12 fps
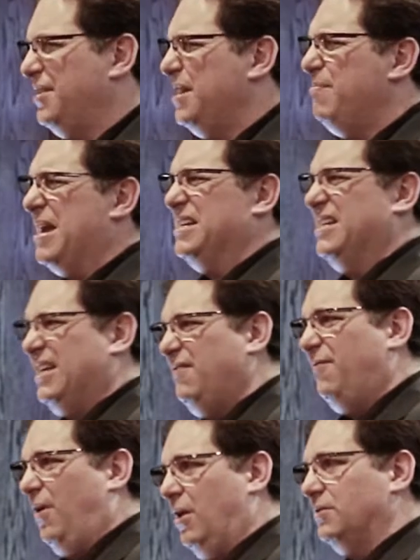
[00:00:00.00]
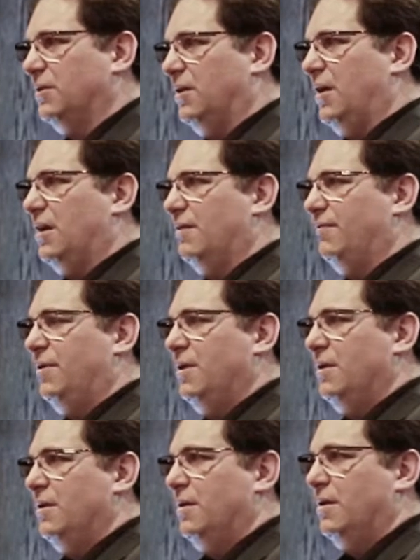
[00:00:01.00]
I think by default, a lot of
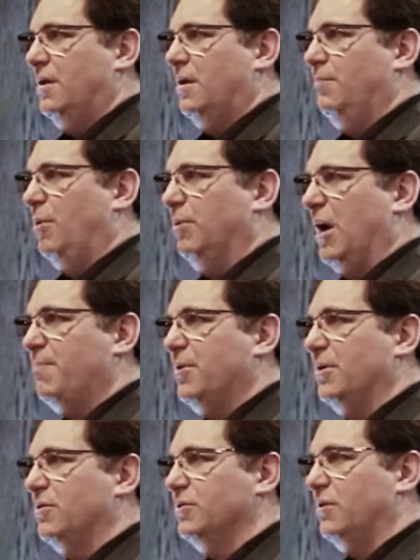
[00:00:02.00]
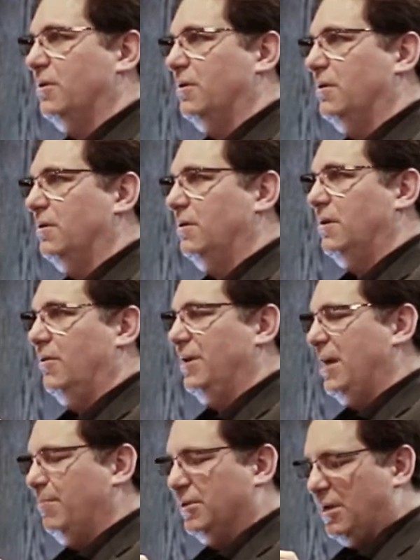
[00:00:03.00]
uh, mobile operators are, you know,
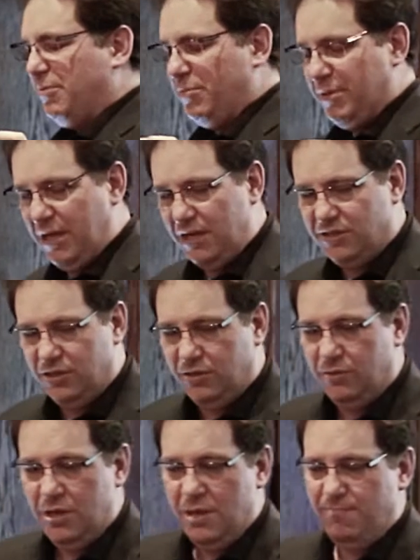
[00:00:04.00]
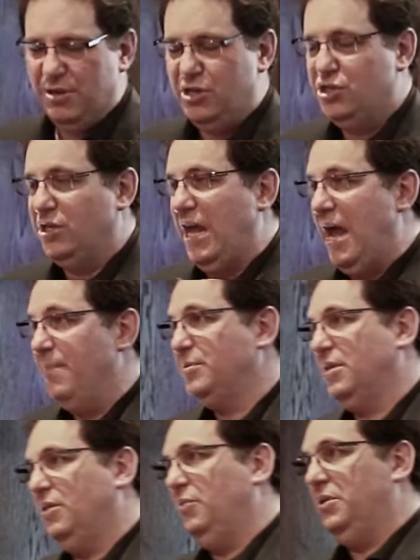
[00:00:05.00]
enable WPA2, but you should
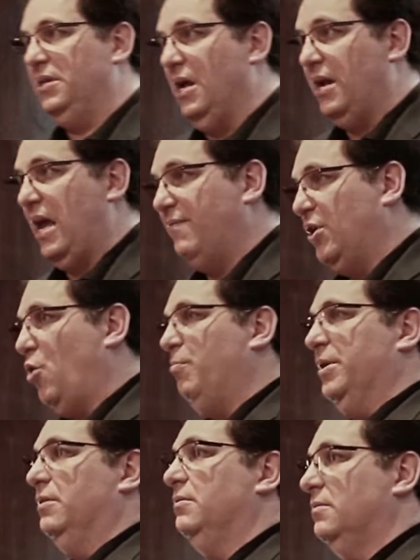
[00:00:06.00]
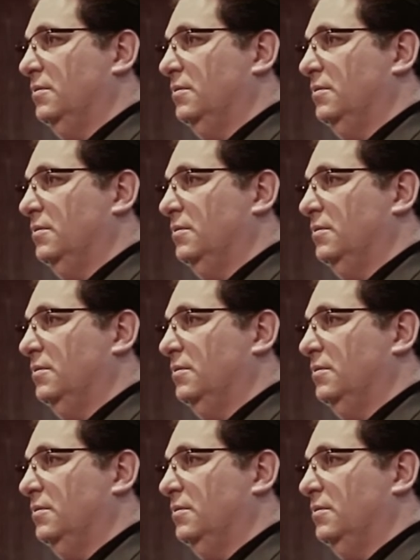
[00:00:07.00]
absolutely not have it open.